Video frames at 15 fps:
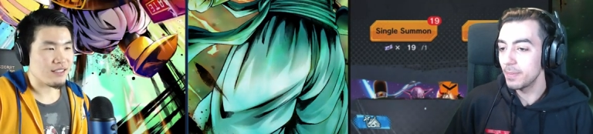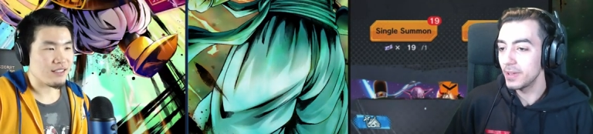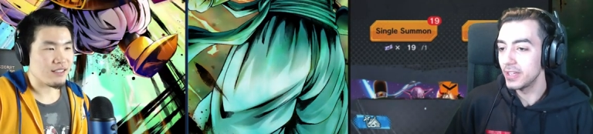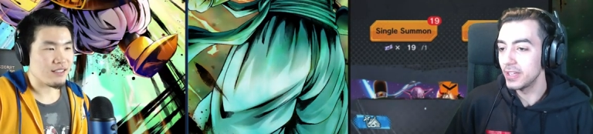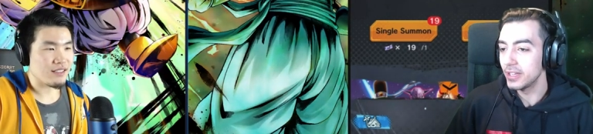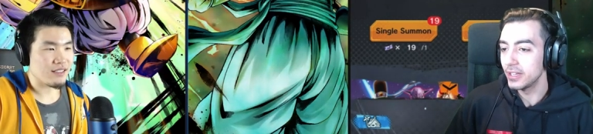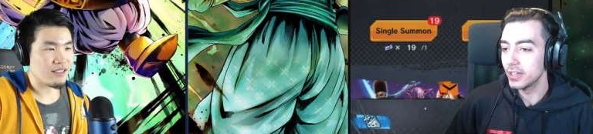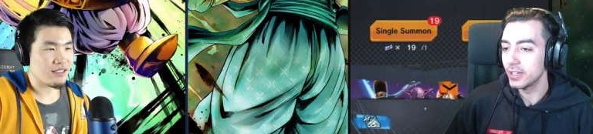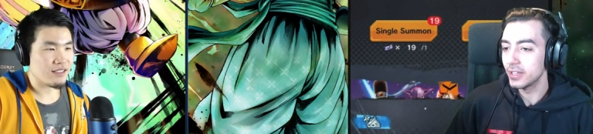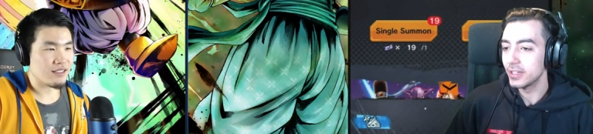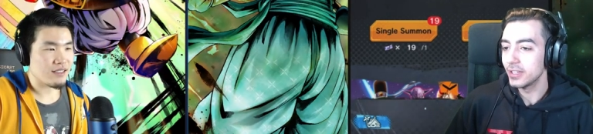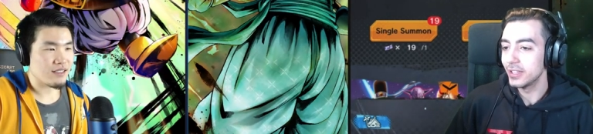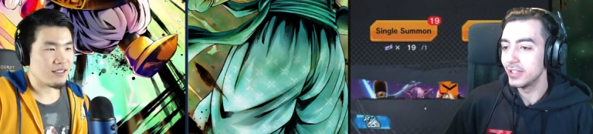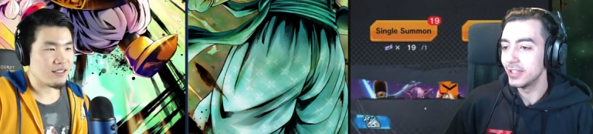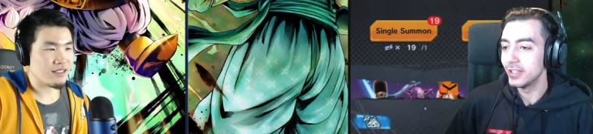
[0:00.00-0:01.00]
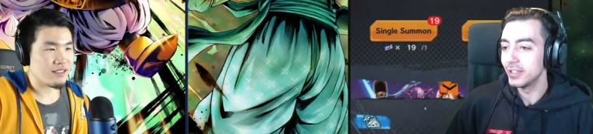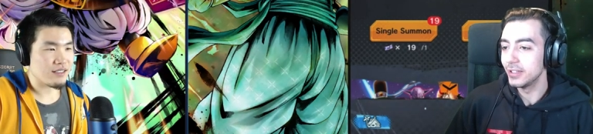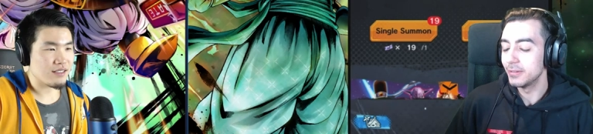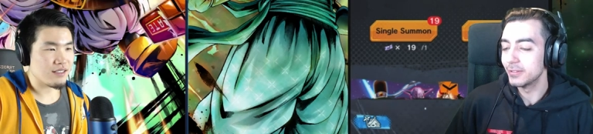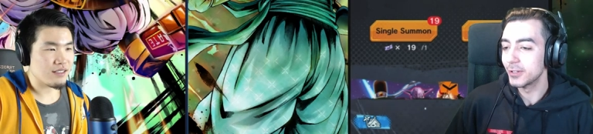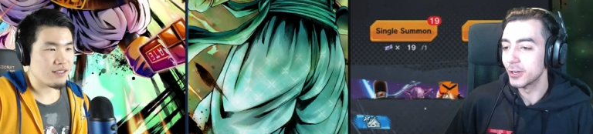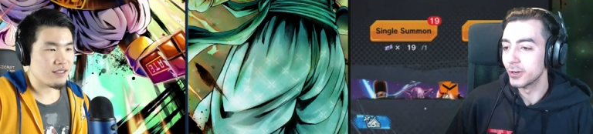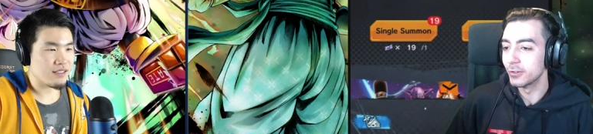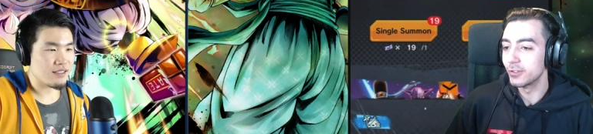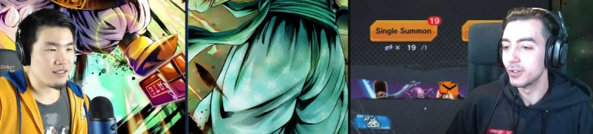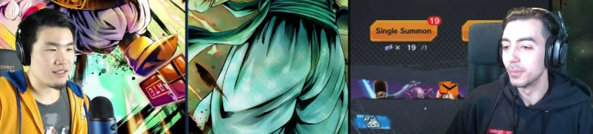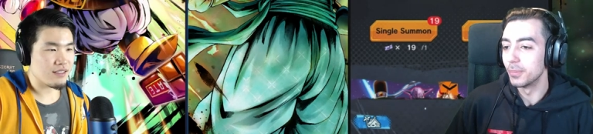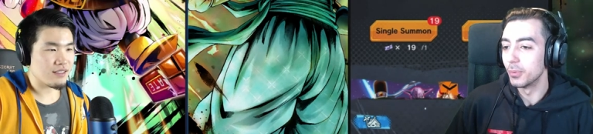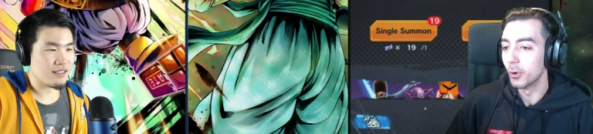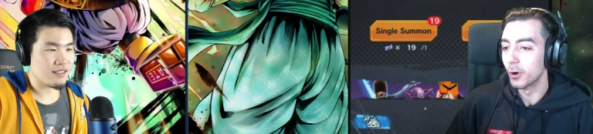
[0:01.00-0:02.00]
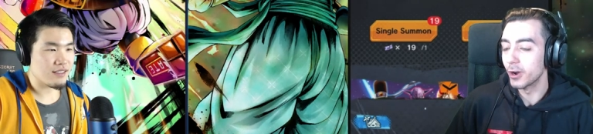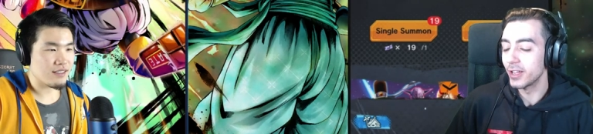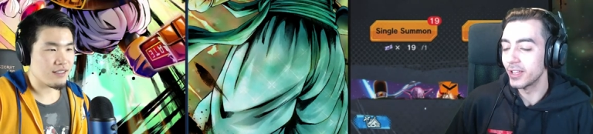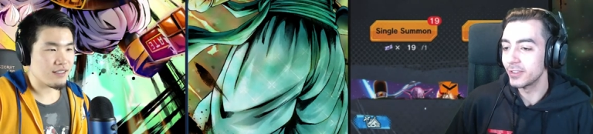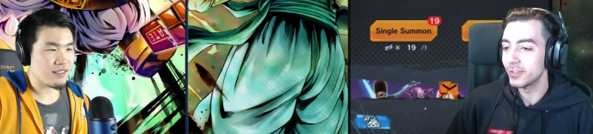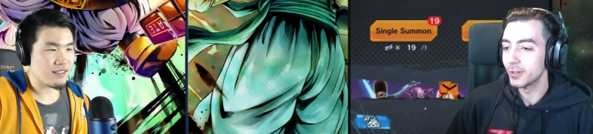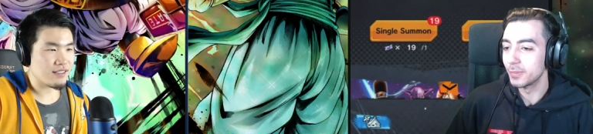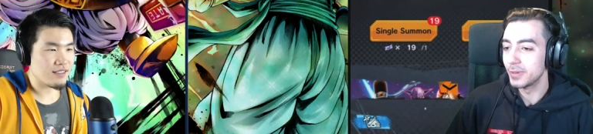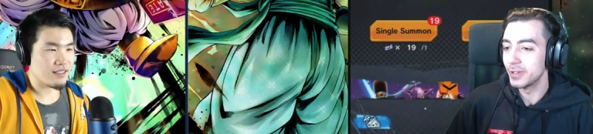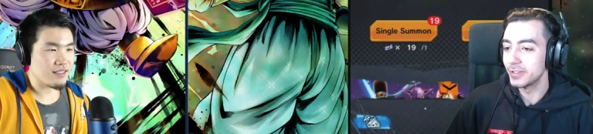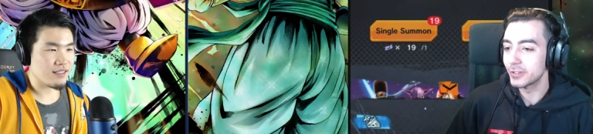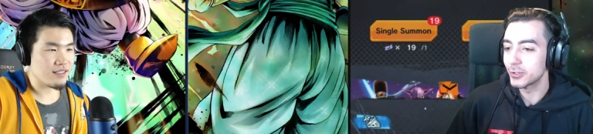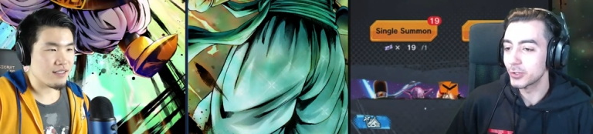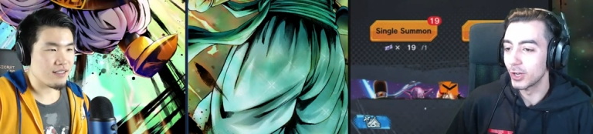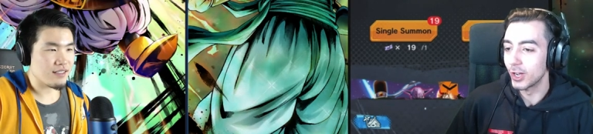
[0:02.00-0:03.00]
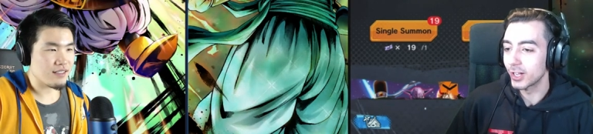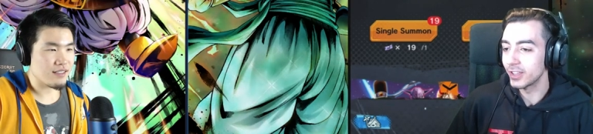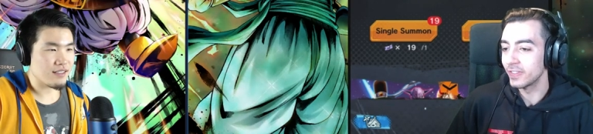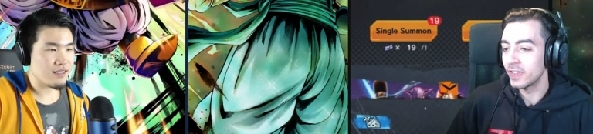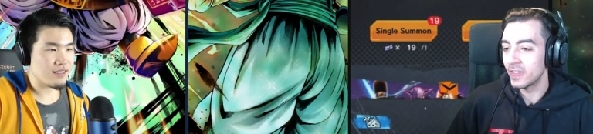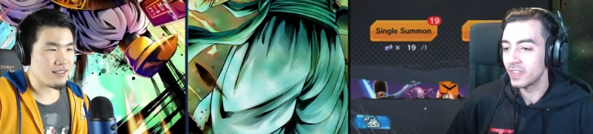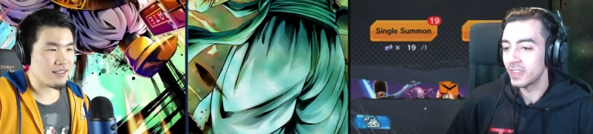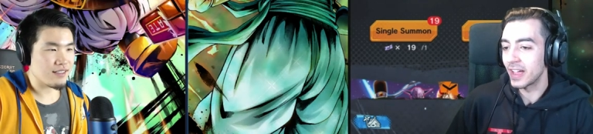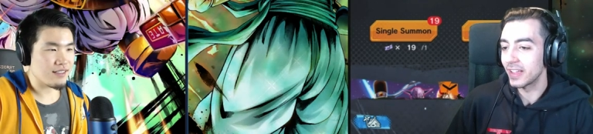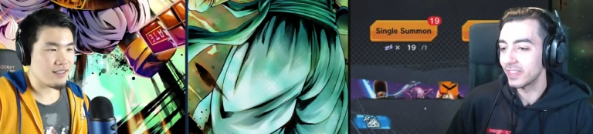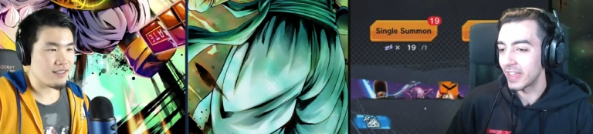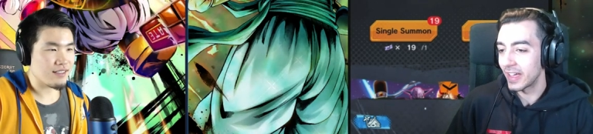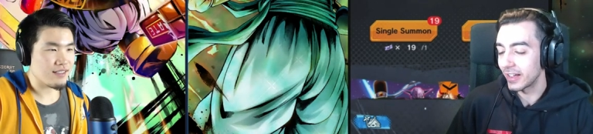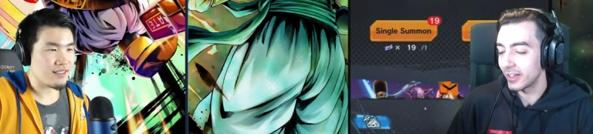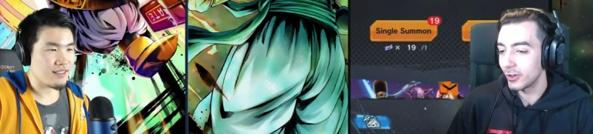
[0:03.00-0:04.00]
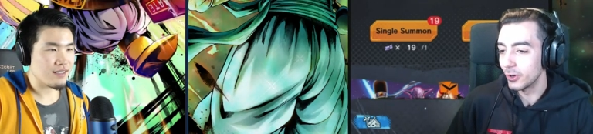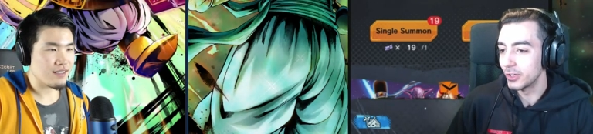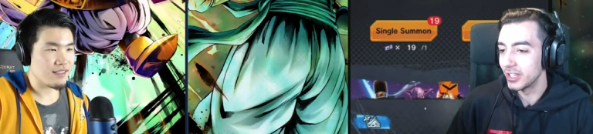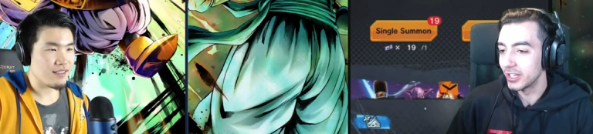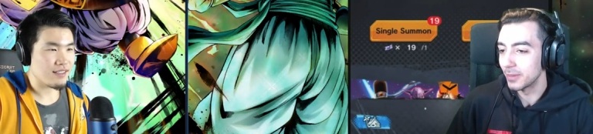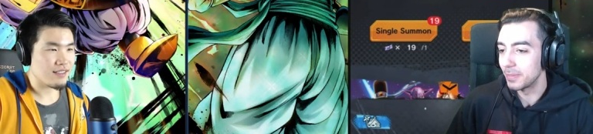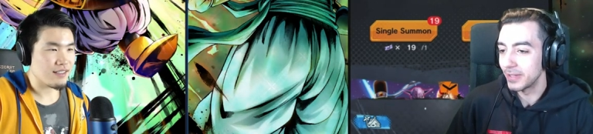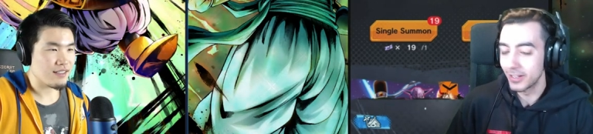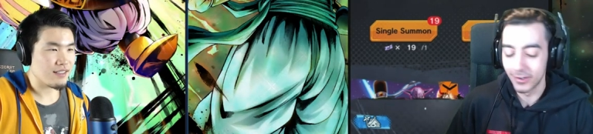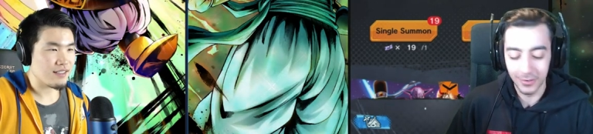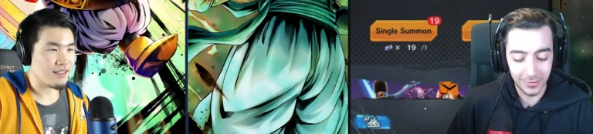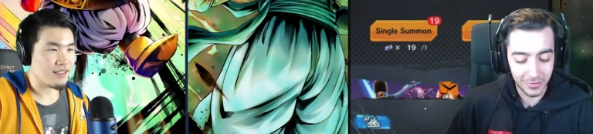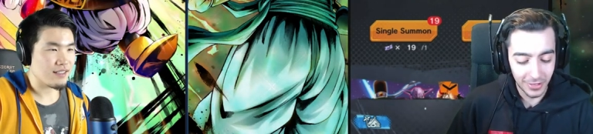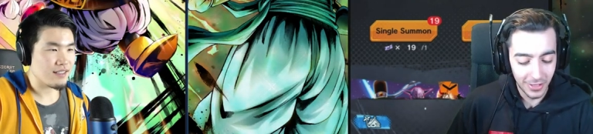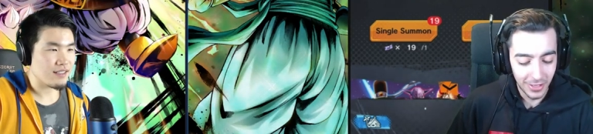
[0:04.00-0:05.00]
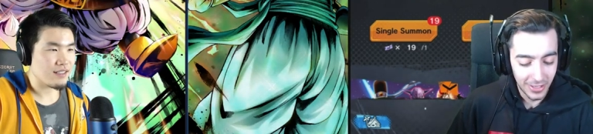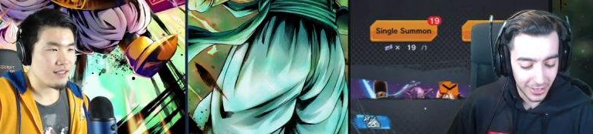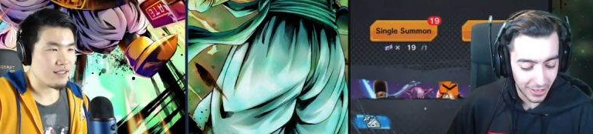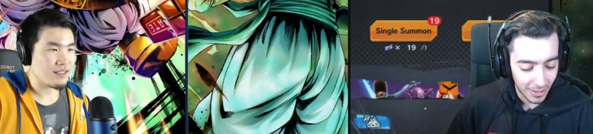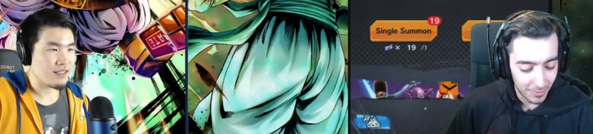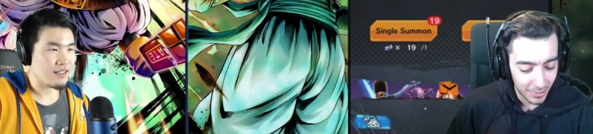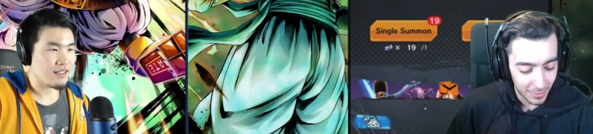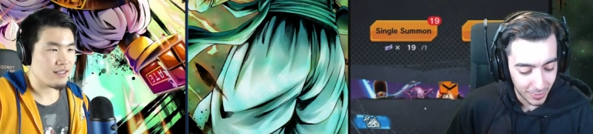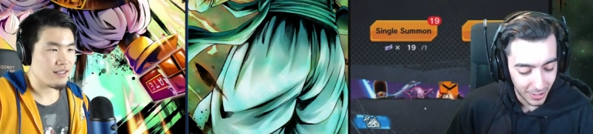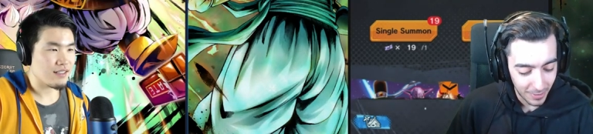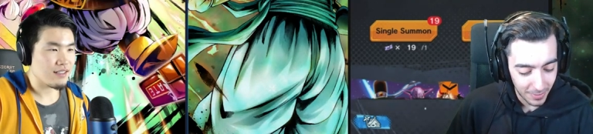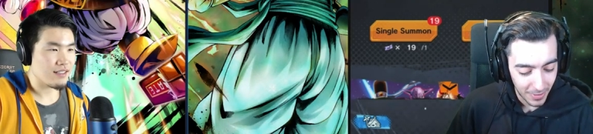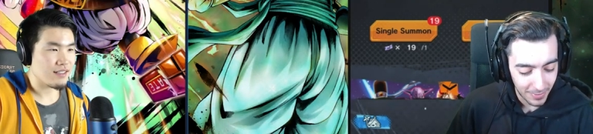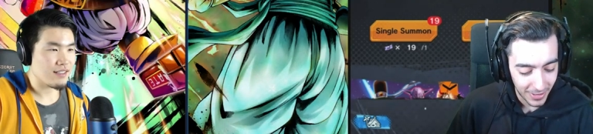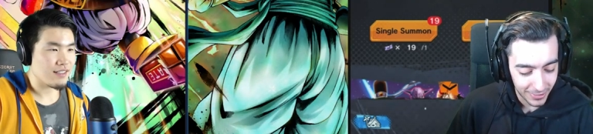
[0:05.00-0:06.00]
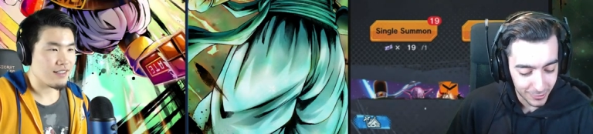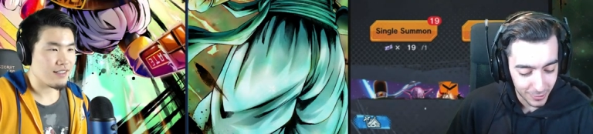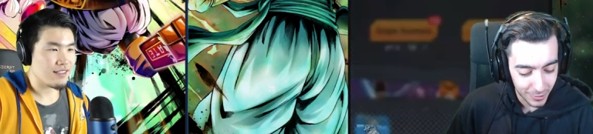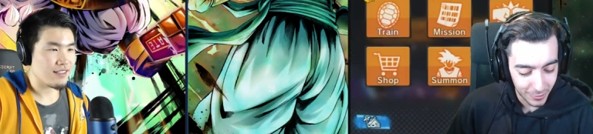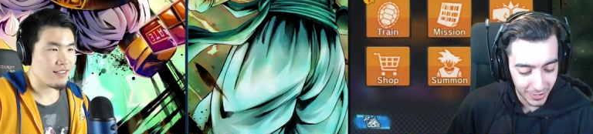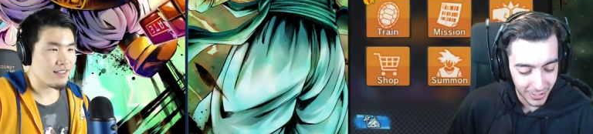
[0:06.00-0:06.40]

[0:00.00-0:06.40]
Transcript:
Speaker 1: he turns Dabura into a piece of chocolate, and then that cookie appears. Here, I'm gonna put it up on my screen right